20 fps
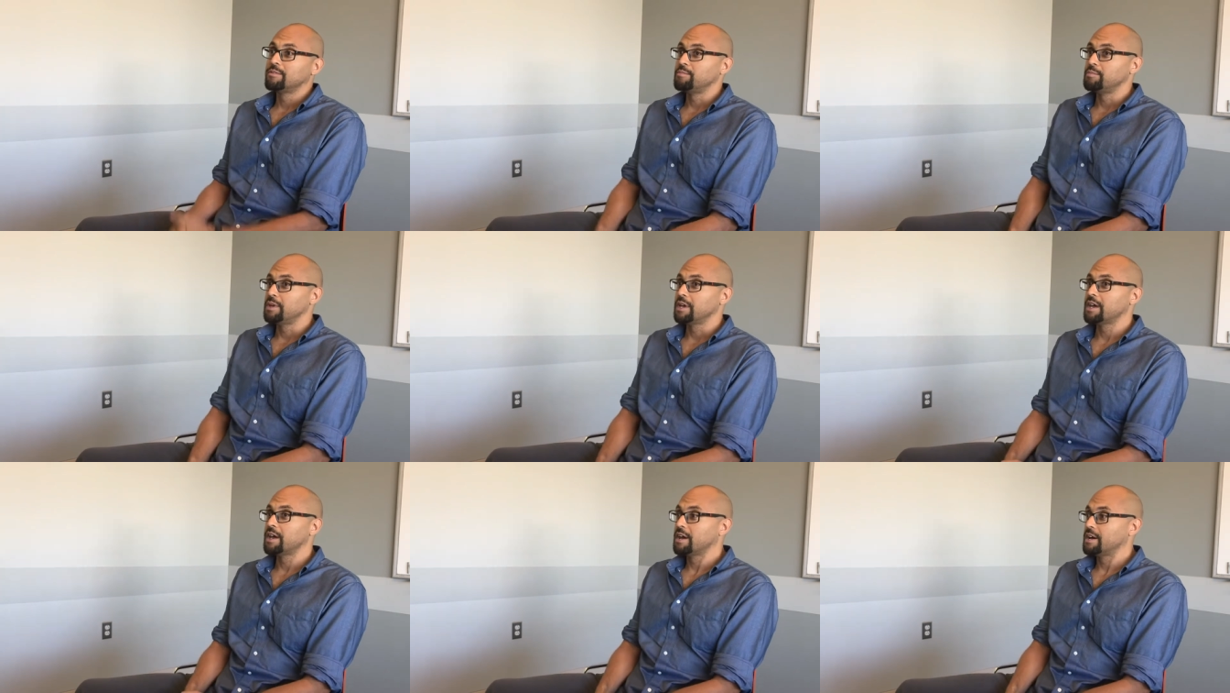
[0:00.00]

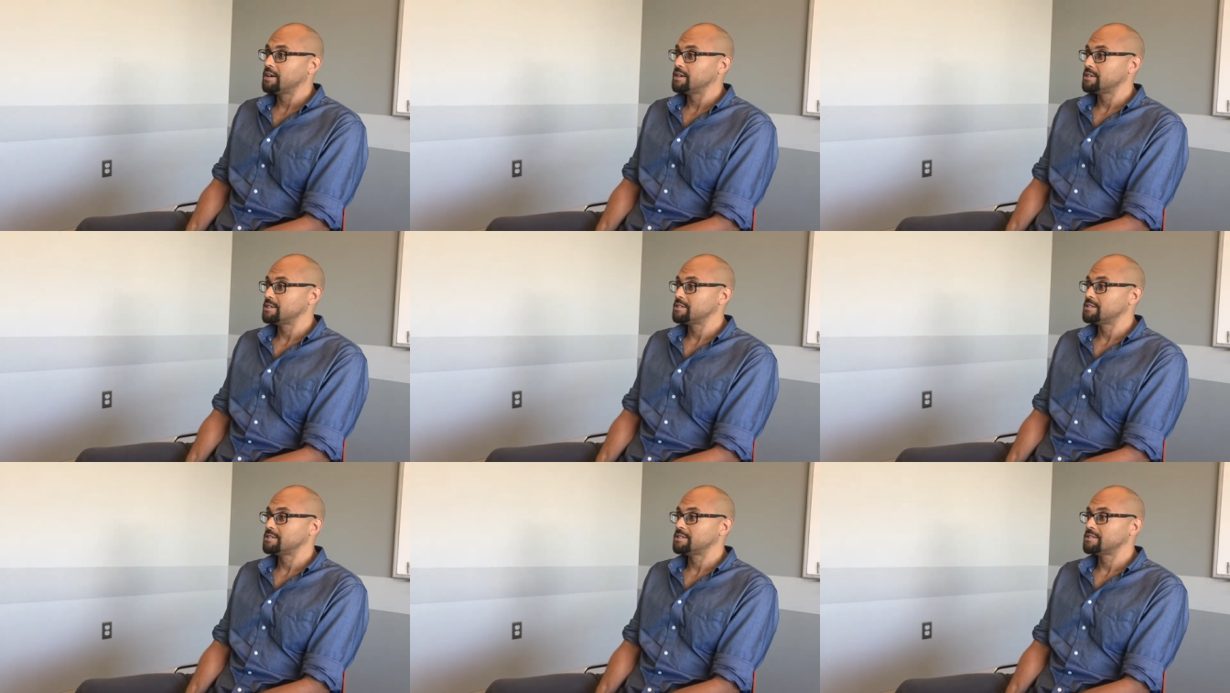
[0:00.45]

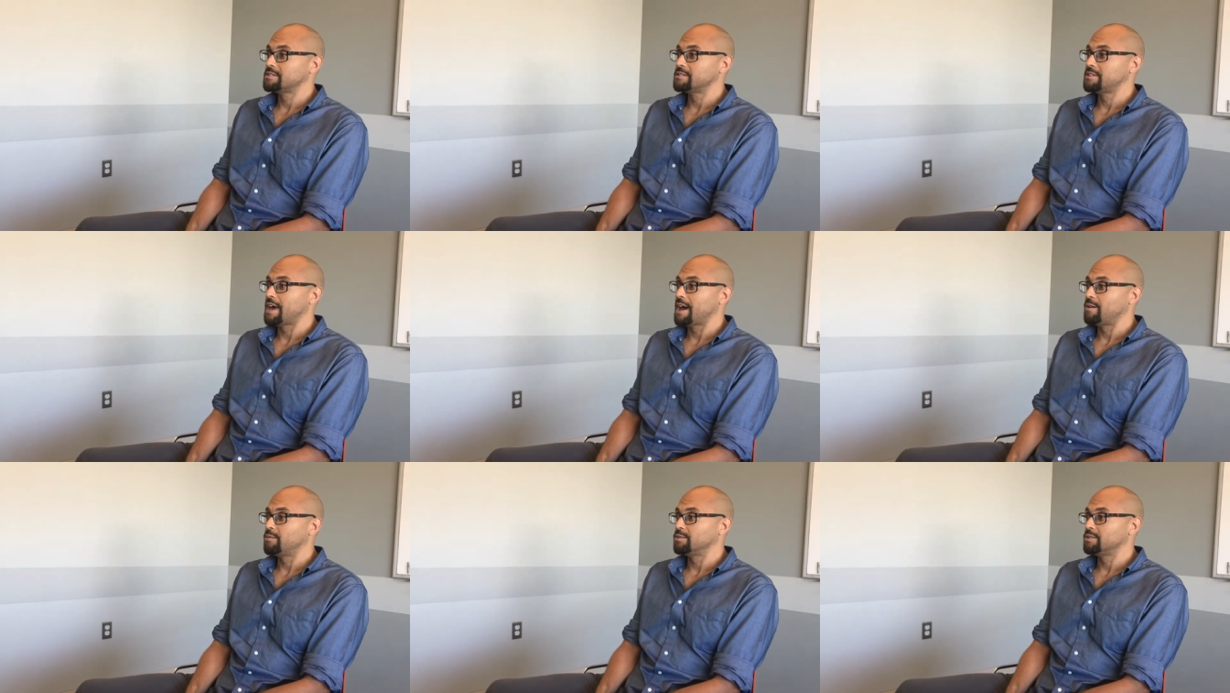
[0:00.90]
because
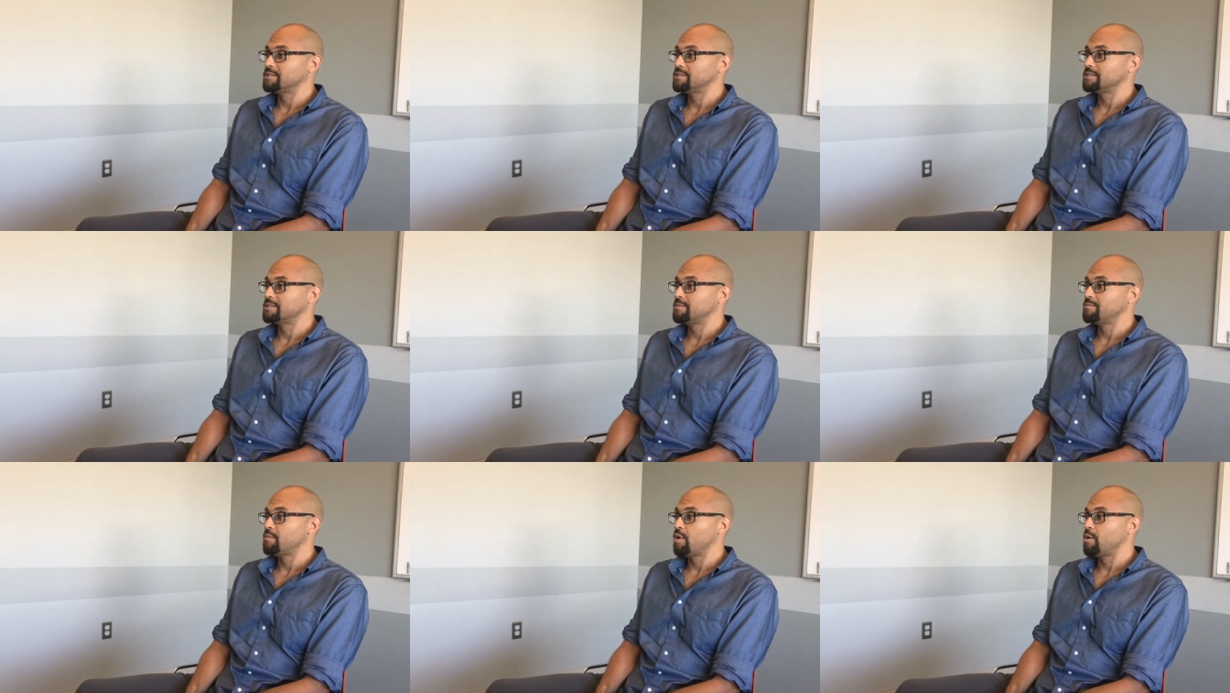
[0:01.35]
that
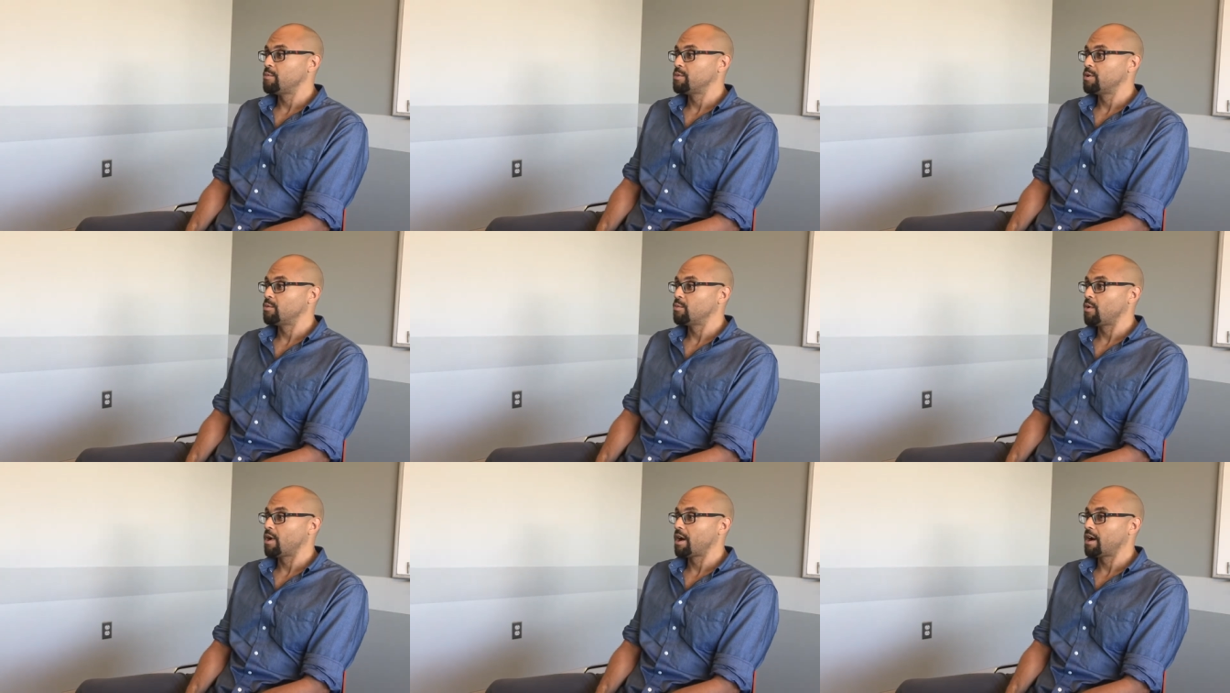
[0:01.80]
was a
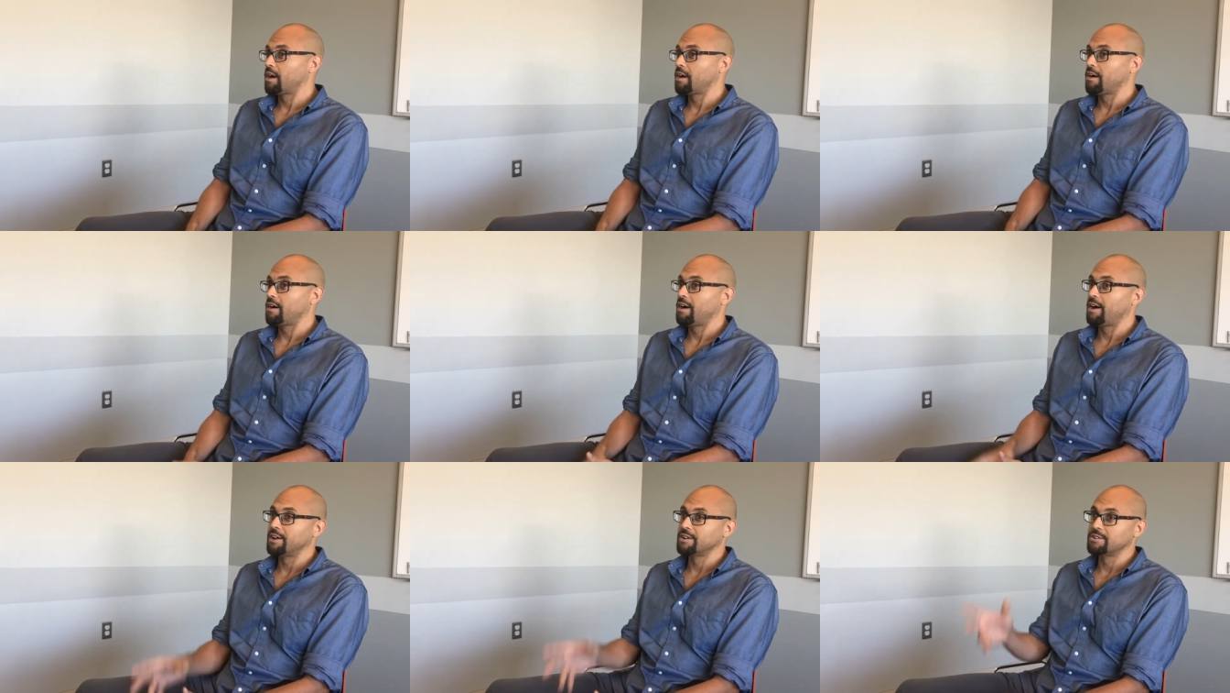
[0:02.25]
moment
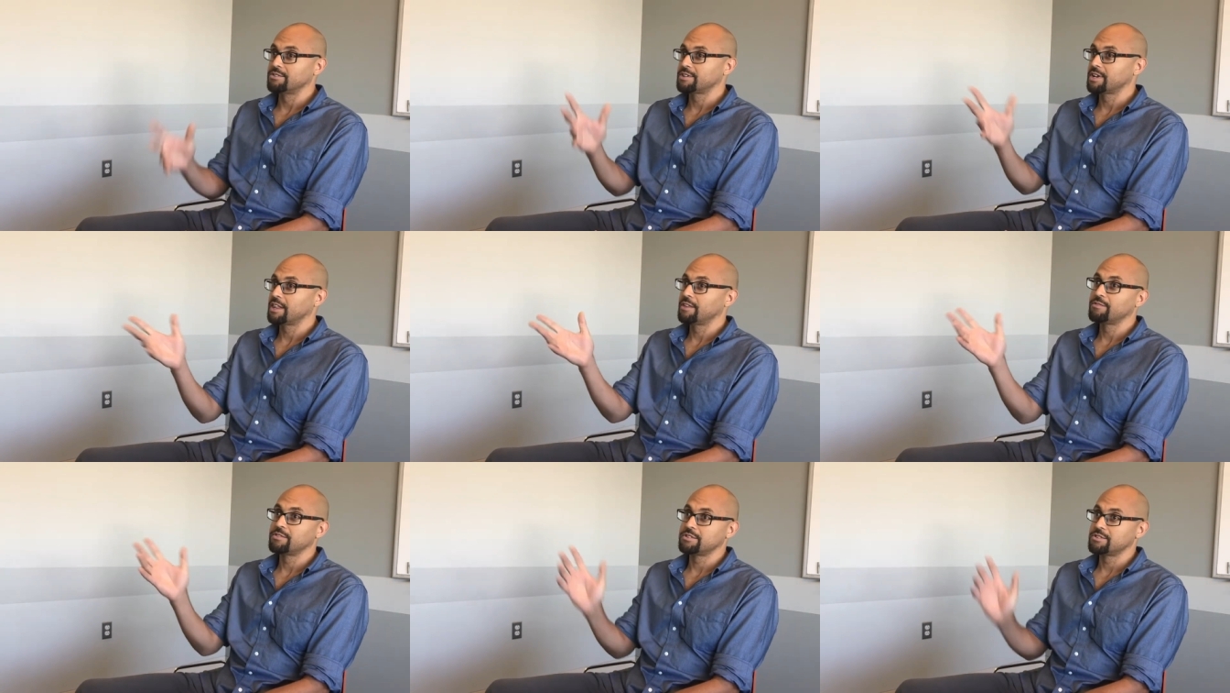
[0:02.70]
where on your
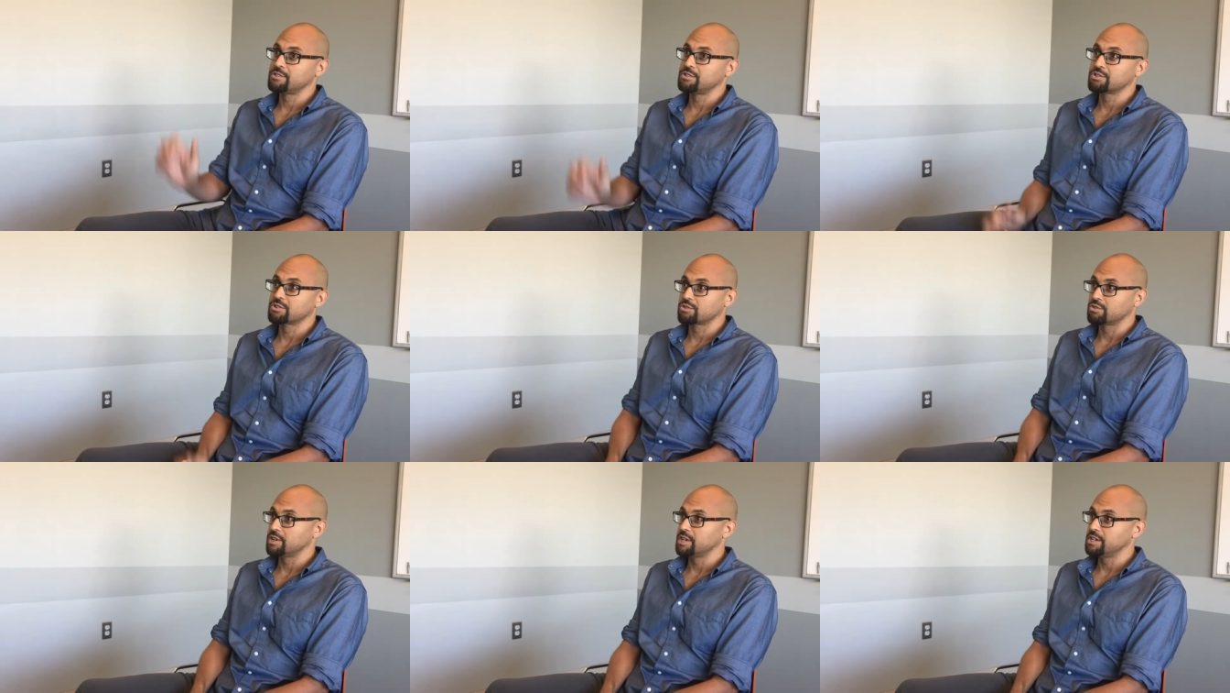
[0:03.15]
television
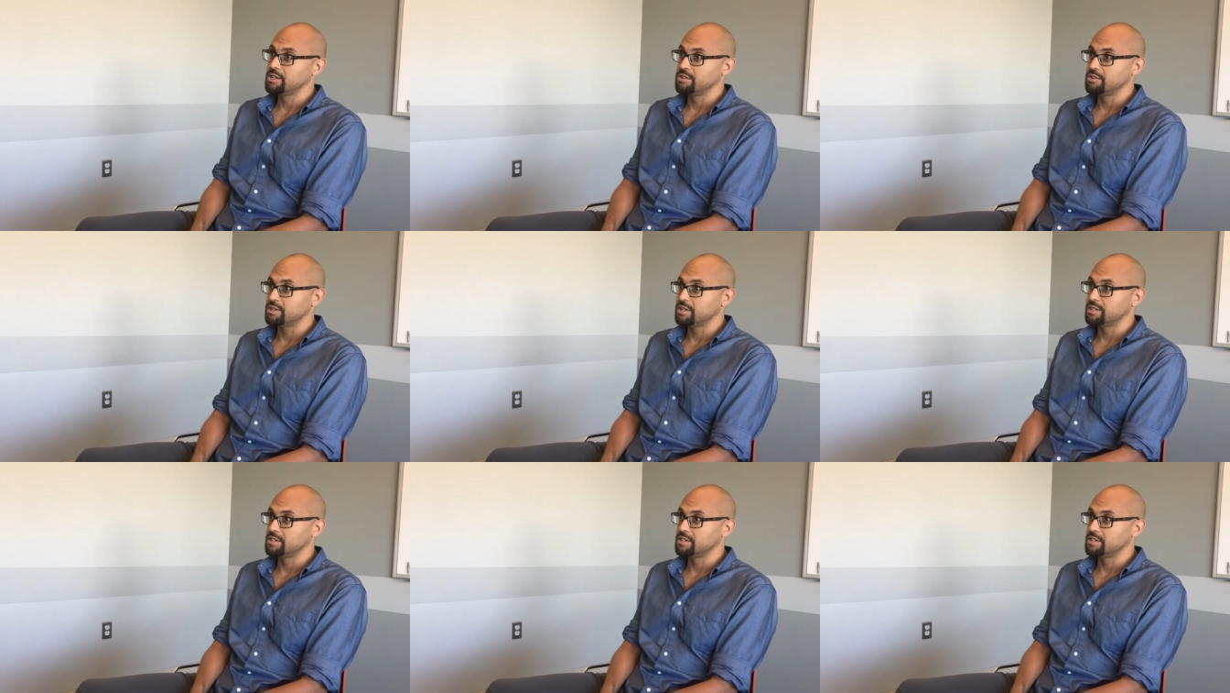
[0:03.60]
screen you